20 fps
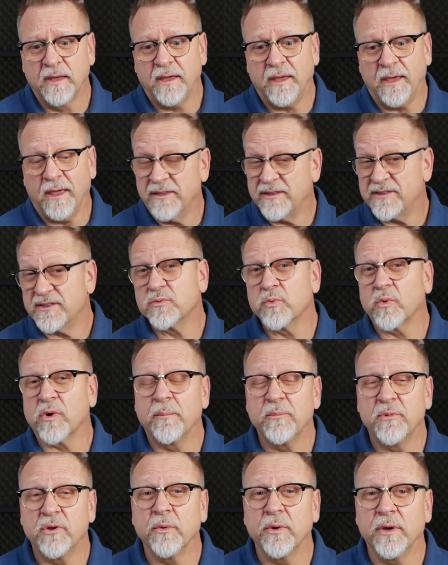And this is what
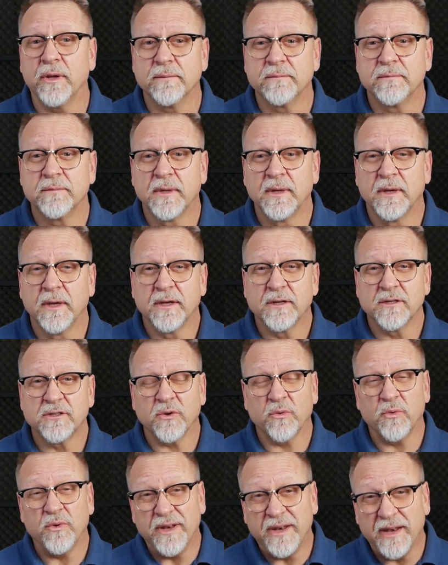I'm doing.
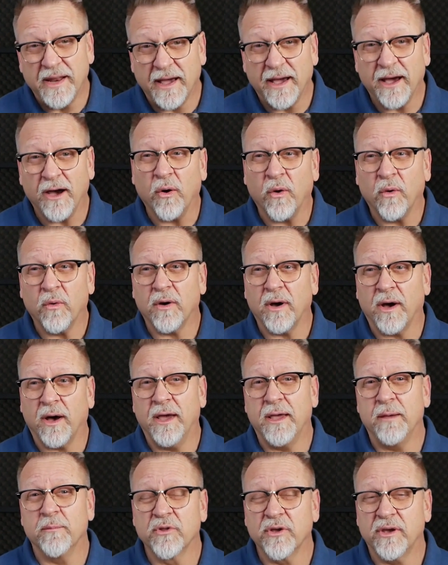So now I
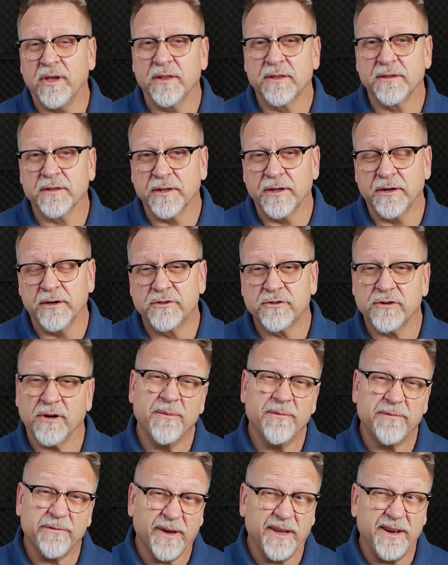am looking at the literature.
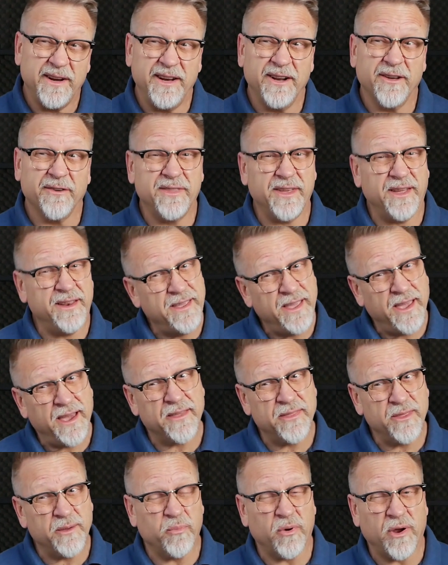I'm finding out that,
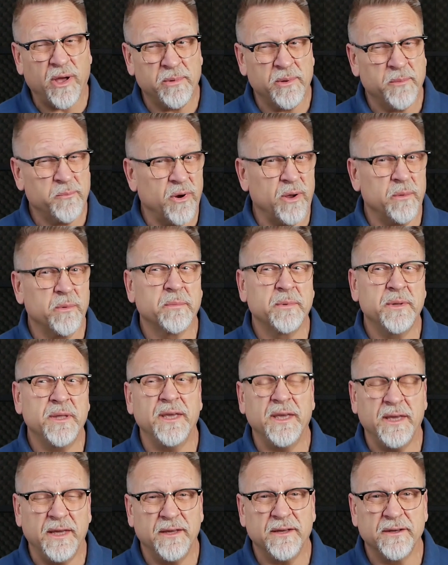the problem
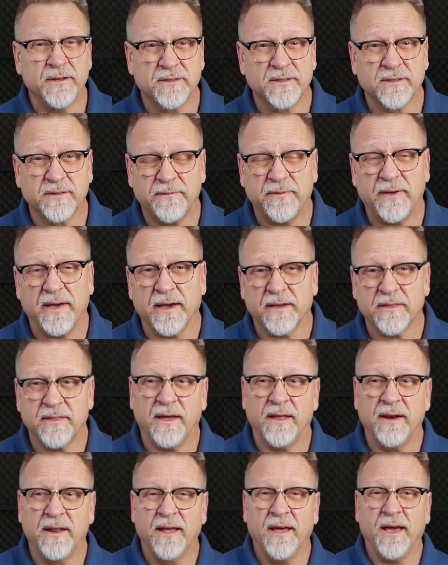probably is the fact
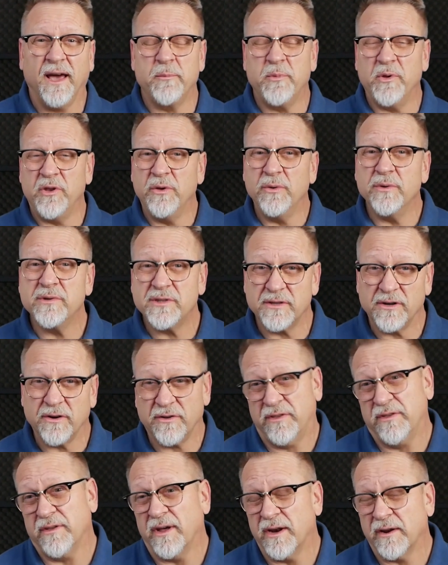that I've been using
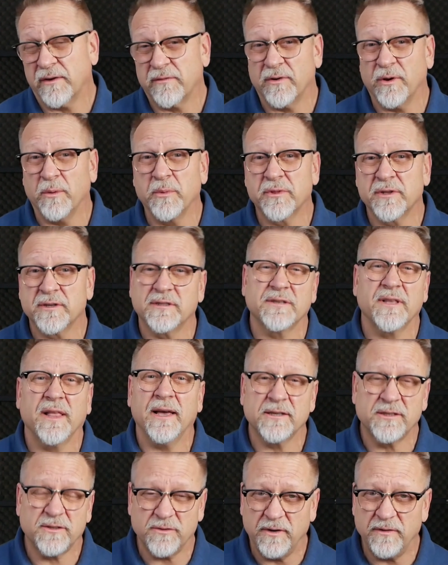orthotic for almost the
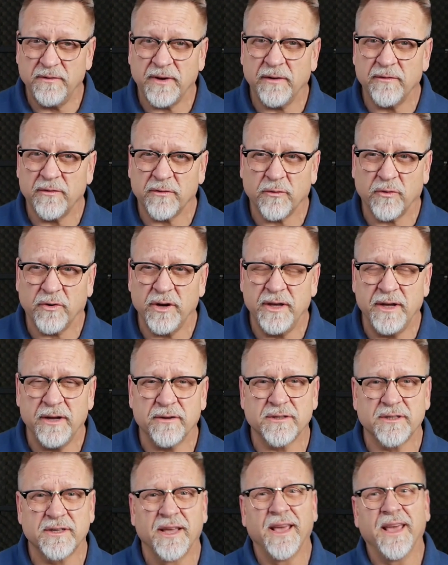last 35 or 40
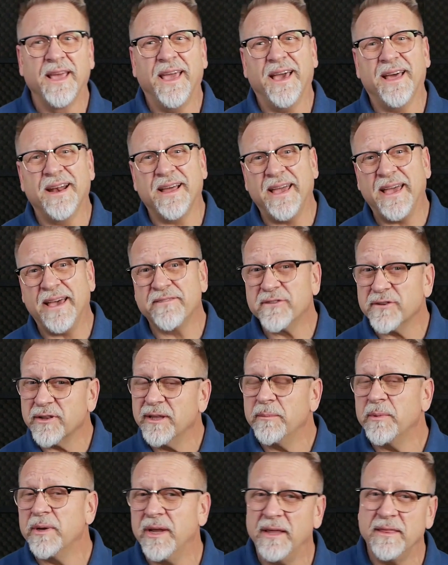years. And I have to
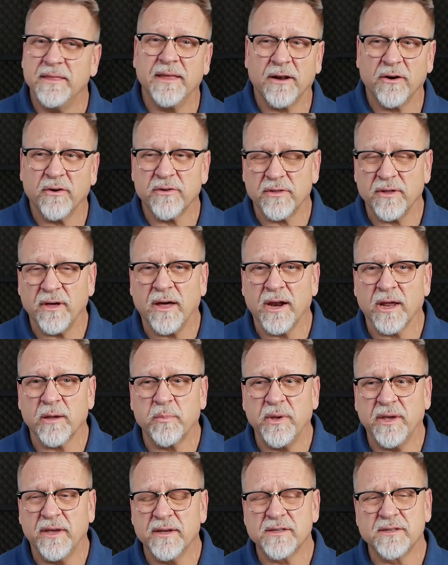eliminate that orthotic
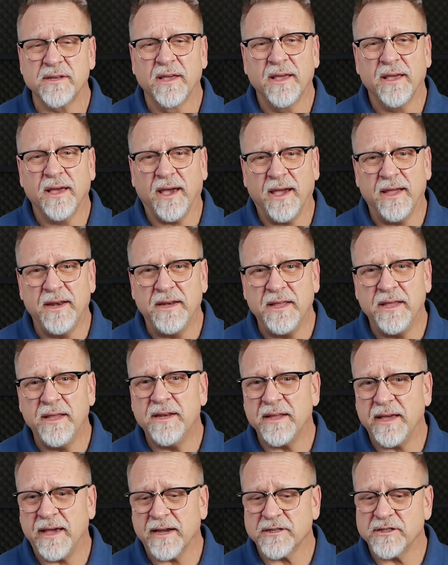because I need
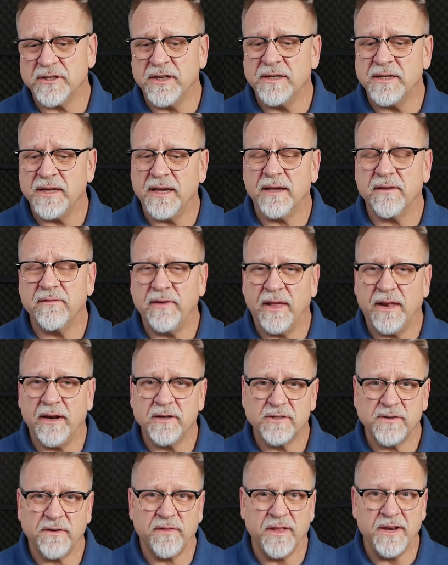to actually take
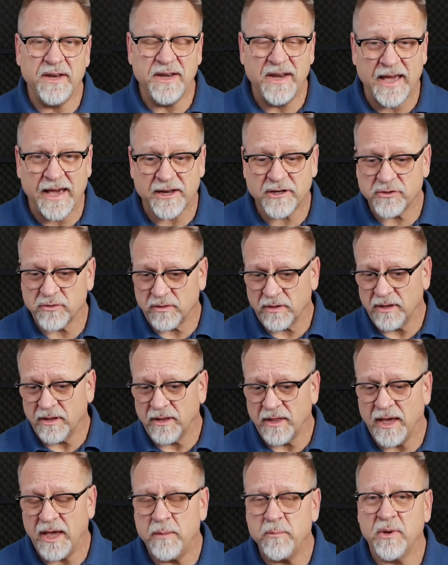advantage of the natural
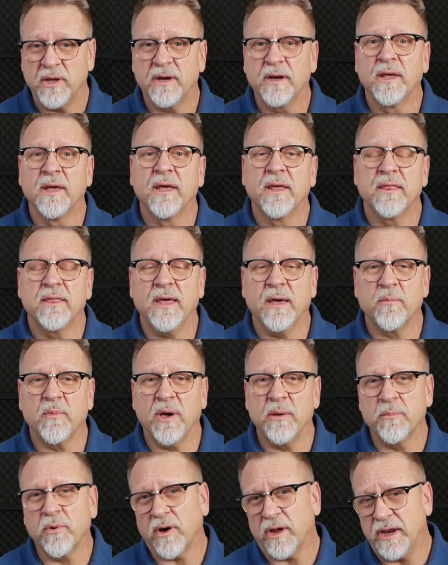alignment that my
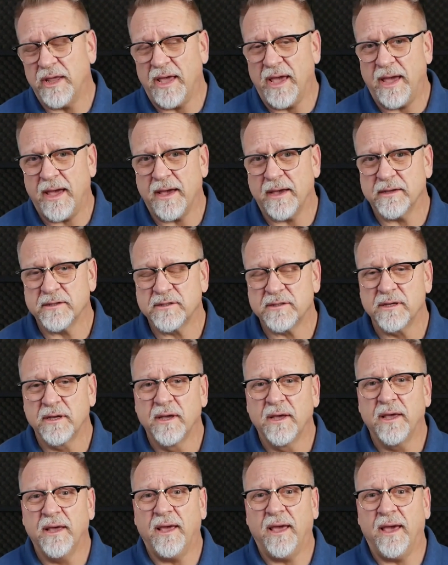body has.
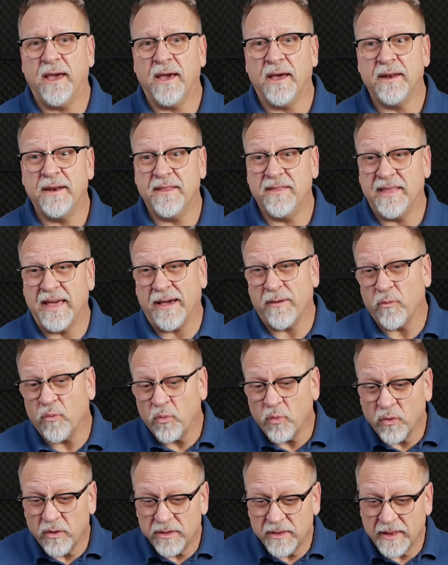And that
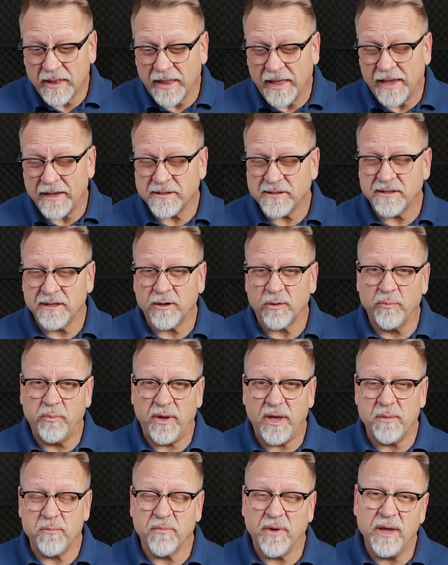the last little
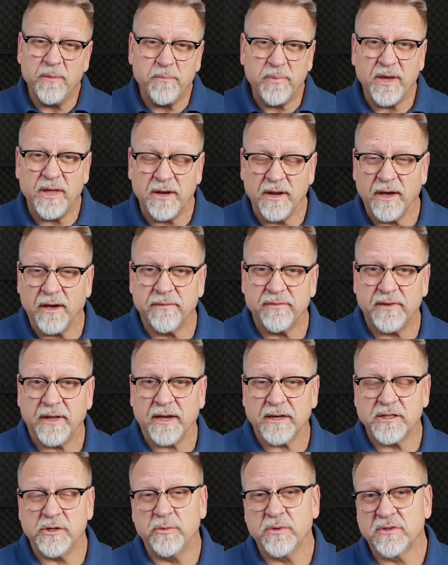bit might be enough to
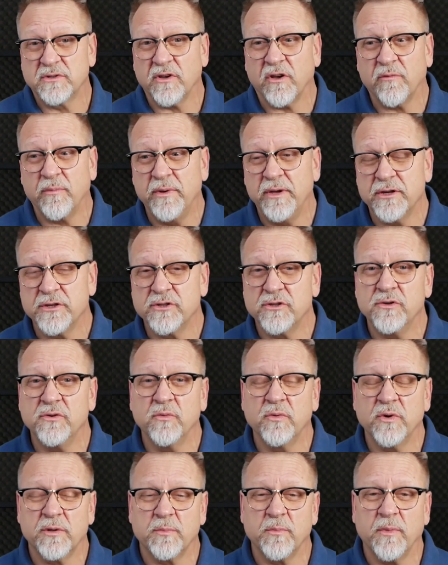actually resolve my issue
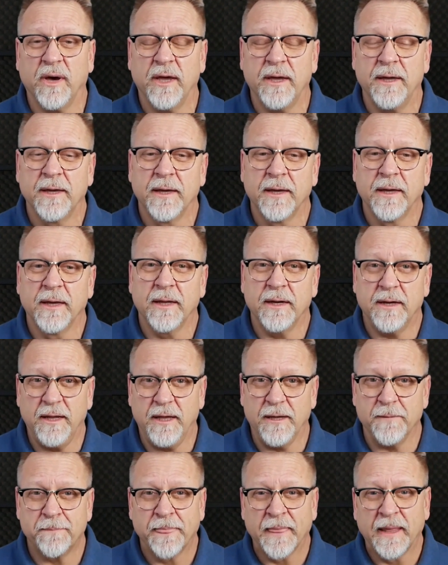with my knee.